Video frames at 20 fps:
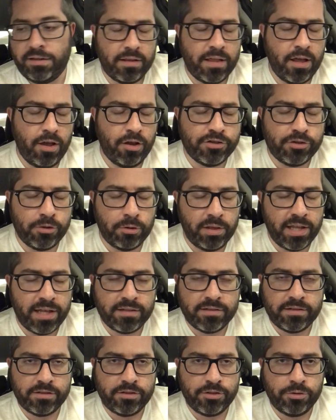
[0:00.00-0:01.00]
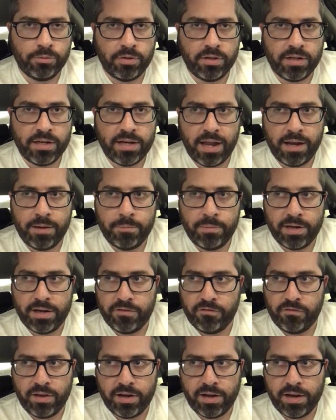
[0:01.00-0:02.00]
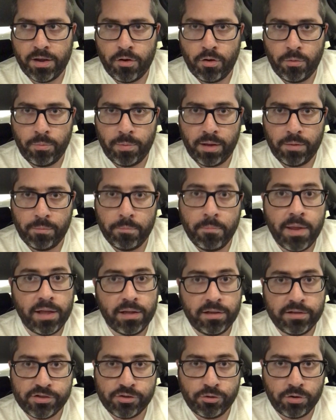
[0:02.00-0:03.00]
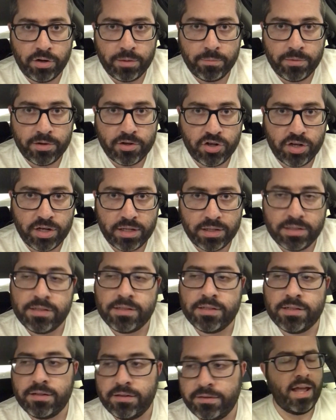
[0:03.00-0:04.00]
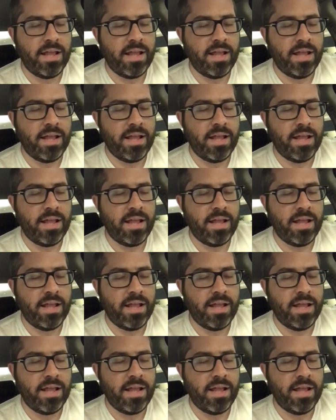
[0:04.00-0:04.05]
They also linked to a 9-minute video about mail sorting machines.